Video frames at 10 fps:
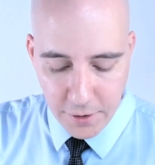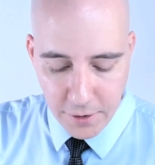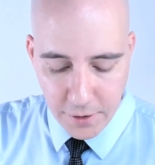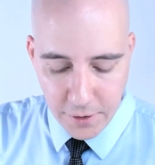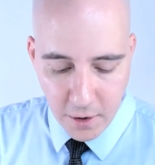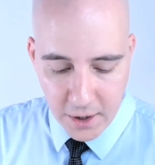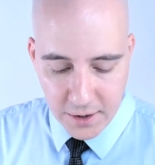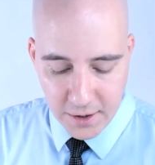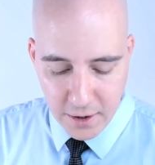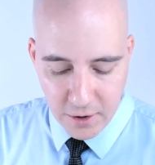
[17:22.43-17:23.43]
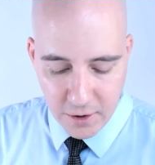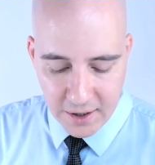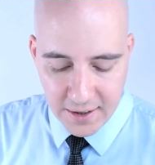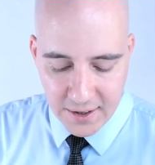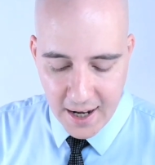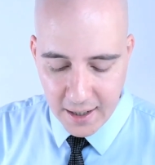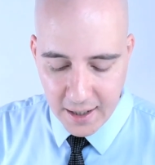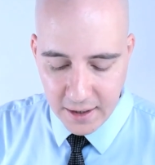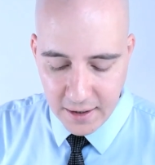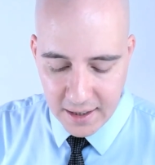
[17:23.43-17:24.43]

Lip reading: The article continues. It says, secondly,